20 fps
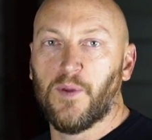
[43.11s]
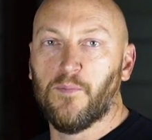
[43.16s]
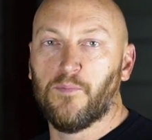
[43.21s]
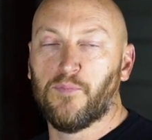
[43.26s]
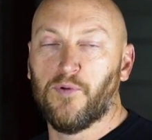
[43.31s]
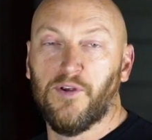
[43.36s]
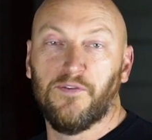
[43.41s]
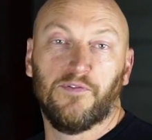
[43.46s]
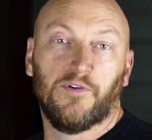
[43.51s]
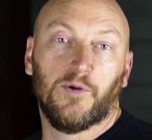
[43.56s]

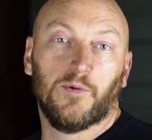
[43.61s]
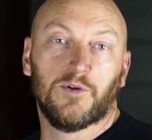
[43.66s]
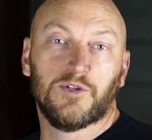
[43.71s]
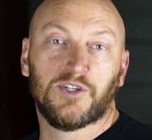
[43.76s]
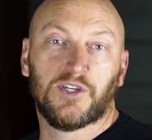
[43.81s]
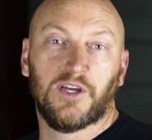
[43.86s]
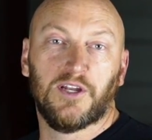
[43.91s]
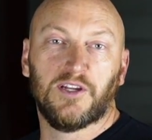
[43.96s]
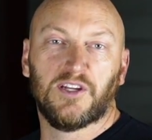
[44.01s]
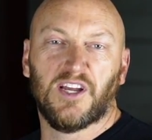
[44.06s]
briefly, we're
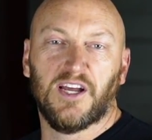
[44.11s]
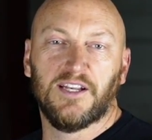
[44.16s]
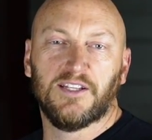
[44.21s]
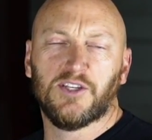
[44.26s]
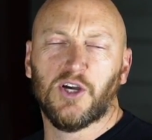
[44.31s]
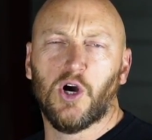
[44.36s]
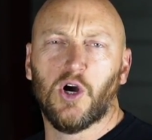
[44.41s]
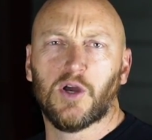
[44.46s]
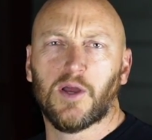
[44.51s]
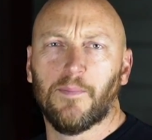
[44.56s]
just going to kind of
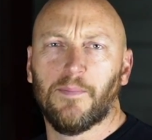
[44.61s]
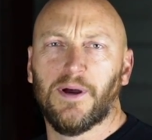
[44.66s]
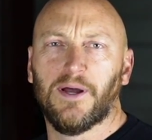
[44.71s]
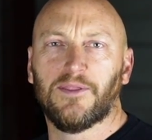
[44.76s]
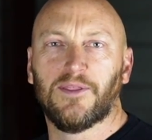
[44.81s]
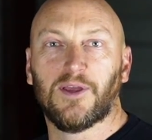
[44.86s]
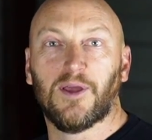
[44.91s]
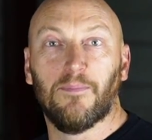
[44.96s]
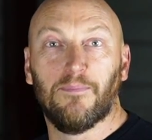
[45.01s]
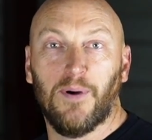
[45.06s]
talk about
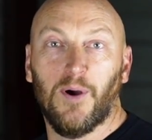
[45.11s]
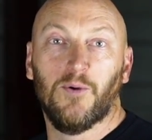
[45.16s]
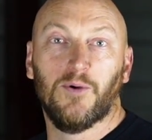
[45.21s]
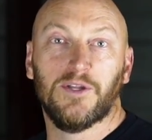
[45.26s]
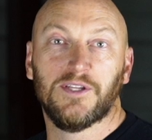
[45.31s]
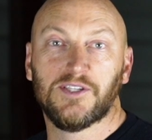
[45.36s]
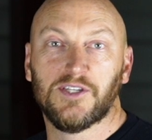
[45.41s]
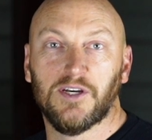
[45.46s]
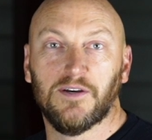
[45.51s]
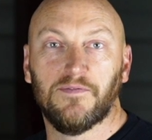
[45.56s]
the
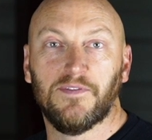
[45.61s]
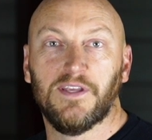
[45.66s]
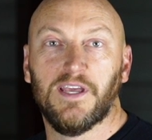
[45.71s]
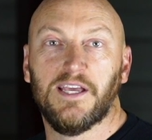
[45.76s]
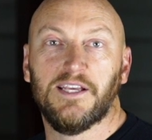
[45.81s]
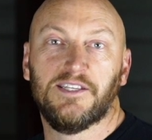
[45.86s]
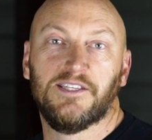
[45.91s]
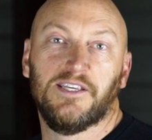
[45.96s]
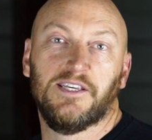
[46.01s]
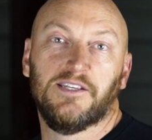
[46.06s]
components of the
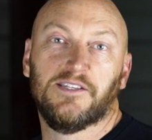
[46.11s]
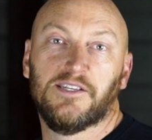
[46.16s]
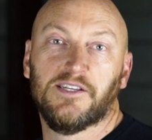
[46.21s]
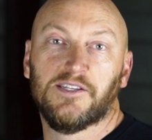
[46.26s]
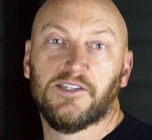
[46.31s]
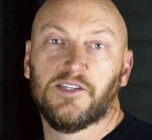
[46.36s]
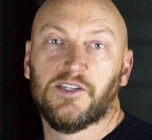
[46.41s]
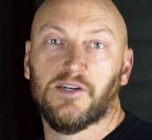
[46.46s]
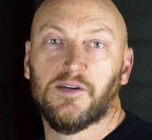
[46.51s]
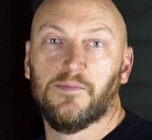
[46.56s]
AC
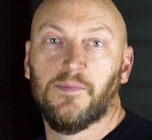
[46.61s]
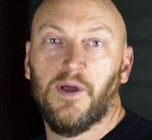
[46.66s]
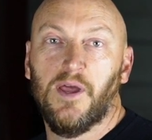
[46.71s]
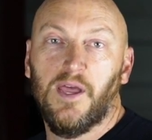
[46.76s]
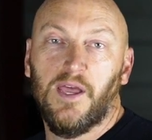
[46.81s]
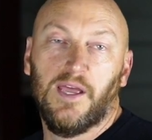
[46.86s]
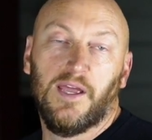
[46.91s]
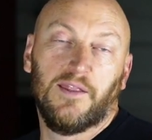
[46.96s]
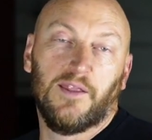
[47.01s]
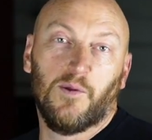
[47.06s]
system
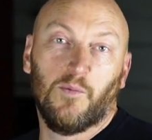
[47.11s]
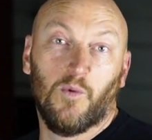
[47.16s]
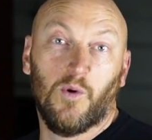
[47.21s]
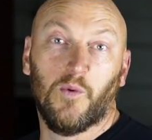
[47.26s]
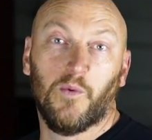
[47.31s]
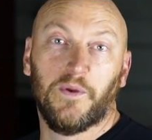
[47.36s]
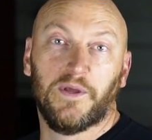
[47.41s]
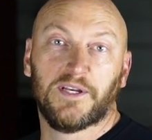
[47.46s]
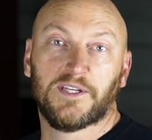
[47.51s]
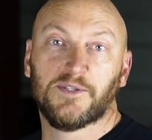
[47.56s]
and then
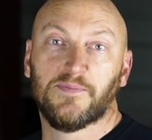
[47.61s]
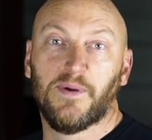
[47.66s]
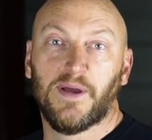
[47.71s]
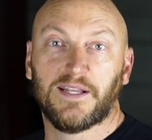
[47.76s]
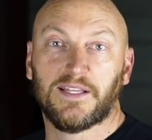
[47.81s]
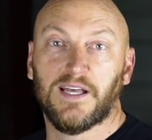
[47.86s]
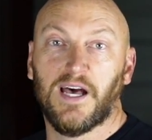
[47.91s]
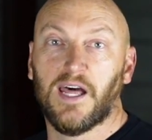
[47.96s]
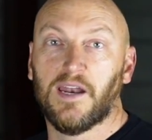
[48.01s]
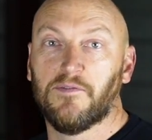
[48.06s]
what we
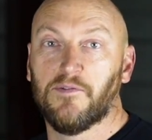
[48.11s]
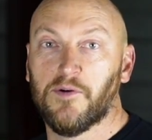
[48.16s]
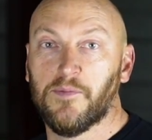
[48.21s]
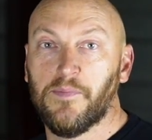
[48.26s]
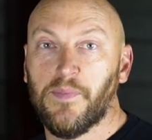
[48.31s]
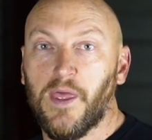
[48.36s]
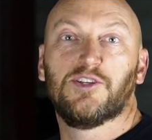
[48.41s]
expect out of them.